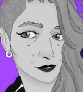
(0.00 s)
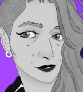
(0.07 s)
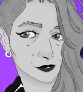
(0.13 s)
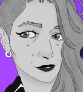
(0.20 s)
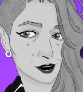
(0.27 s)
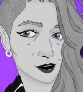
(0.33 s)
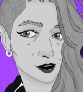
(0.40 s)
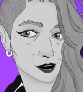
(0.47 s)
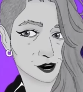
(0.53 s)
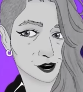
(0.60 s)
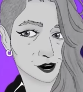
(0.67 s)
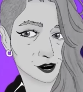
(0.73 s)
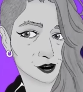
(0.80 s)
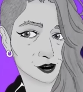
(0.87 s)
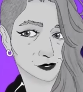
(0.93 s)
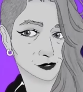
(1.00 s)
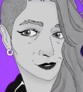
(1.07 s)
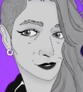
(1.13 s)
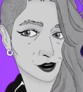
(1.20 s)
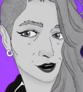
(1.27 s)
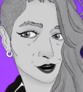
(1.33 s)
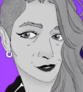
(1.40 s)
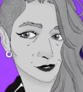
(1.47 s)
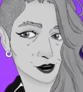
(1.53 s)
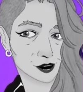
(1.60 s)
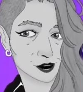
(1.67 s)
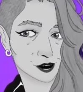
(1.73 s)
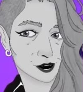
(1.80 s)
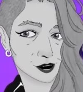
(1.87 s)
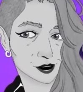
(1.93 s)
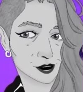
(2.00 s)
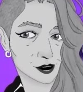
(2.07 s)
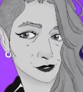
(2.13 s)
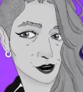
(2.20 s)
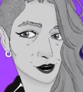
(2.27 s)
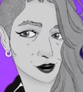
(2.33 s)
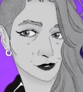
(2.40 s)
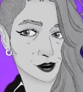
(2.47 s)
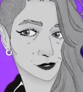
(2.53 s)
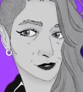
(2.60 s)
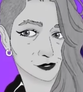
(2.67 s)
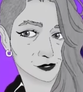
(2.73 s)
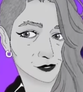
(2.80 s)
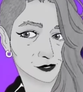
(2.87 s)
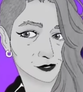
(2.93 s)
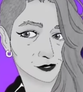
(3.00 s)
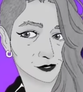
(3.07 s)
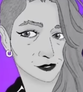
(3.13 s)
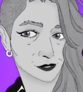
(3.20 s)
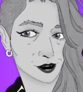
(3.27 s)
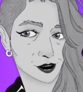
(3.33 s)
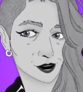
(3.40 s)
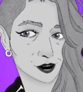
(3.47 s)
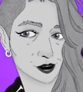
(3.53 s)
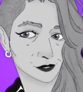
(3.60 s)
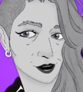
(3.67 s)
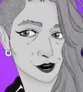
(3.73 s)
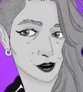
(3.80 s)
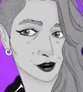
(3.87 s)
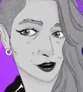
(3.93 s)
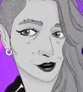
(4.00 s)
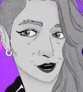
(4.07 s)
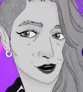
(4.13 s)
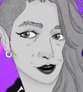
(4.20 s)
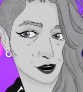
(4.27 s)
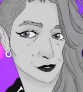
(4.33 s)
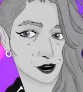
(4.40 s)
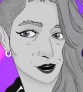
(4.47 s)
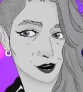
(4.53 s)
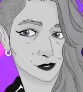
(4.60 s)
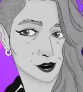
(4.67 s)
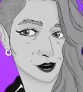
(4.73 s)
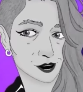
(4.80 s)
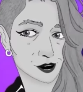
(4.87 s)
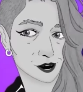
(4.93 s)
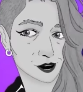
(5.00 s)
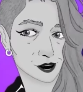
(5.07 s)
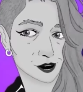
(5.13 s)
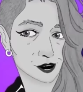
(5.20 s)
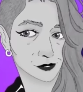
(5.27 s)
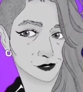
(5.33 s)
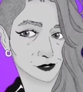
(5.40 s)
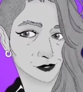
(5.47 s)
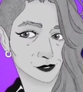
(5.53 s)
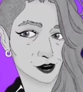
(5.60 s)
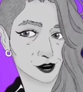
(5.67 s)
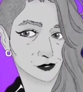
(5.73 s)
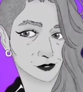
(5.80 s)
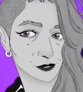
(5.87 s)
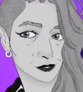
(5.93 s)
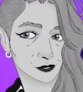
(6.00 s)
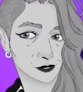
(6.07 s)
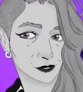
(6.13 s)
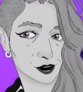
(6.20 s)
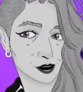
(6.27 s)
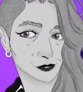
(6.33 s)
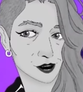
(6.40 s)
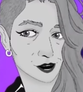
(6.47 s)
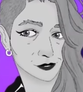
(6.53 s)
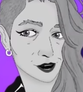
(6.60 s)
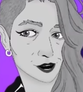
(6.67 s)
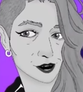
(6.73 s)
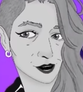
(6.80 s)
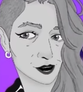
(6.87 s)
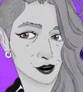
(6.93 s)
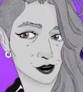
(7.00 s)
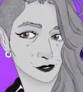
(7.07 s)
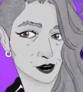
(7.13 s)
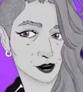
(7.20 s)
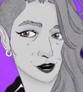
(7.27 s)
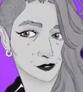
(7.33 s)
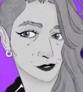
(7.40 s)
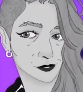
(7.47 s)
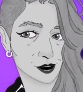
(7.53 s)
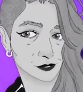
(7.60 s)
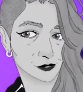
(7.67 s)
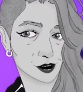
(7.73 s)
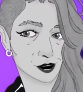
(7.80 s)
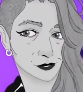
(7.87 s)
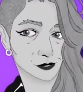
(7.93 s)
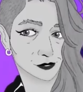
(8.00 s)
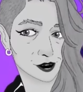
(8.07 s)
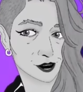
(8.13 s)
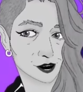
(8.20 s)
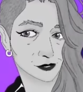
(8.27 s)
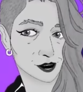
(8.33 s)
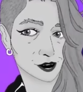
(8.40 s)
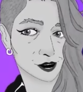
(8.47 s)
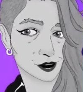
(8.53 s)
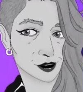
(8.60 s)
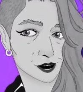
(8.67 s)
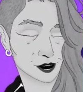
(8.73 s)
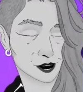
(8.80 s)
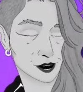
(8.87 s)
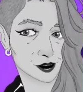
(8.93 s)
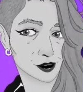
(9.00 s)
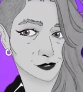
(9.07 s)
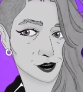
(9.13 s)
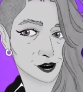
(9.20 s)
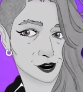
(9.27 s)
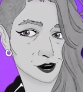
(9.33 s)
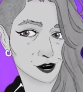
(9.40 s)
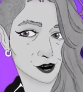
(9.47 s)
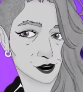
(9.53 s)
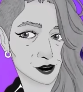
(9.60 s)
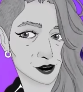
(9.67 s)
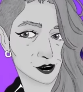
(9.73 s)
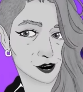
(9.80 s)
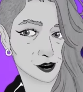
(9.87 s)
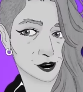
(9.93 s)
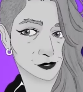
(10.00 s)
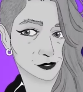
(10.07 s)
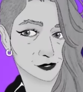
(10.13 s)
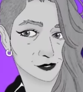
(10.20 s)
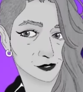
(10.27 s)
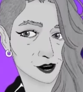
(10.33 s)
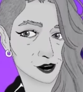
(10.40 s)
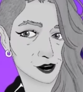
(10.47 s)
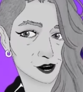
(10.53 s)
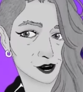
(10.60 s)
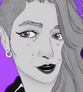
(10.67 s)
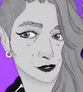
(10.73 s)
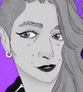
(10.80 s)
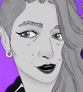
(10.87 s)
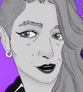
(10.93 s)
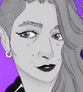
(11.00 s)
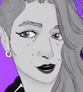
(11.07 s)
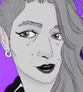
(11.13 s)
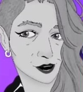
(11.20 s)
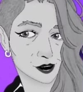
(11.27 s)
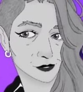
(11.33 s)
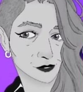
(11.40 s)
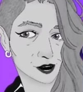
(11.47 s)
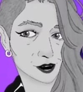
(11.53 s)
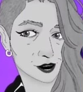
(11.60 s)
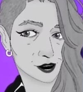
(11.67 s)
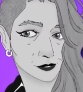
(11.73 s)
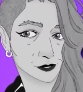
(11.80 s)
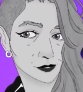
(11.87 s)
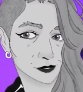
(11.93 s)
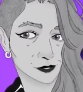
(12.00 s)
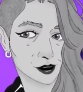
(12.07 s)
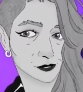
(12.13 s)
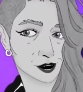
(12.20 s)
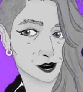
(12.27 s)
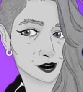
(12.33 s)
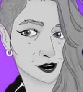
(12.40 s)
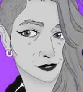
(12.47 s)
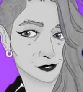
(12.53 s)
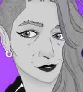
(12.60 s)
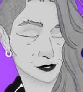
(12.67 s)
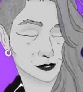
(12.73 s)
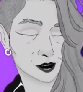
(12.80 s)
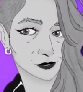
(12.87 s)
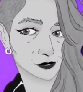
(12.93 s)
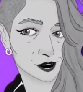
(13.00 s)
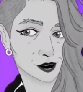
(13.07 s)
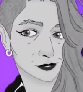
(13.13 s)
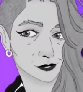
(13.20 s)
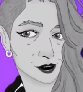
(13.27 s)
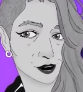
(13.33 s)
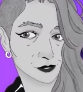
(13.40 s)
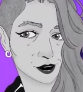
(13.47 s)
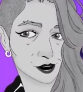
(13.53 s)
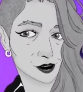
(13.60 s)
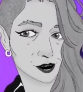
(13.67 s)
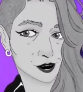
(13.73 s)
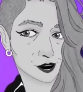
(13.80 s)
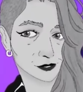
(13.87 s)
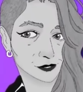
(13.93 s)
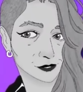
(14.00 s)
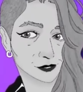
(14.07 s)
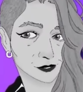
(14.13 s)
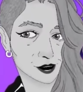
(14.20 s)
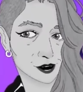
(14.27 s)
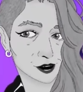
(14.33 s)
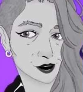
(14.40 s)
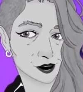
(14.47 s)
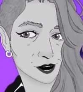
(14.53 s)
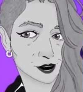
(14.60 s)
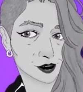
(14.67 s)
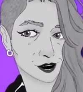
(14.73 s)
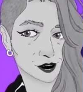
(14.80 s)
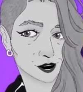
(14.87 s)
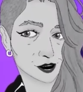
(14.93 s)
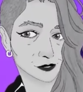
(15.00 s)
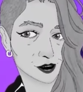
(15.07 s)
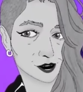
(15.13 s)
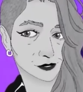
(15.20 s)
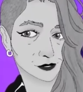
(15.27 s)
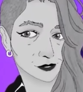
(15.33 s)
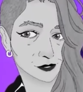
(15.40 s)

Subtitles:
because otherwise you just cover all your table surfaces. Oh yeah, I'm just gonna ball this up into kind of like a little guy shape. That's really what I'm doing here. So really the point of this one is just to give us, and balling, the point of balling aluminum foil up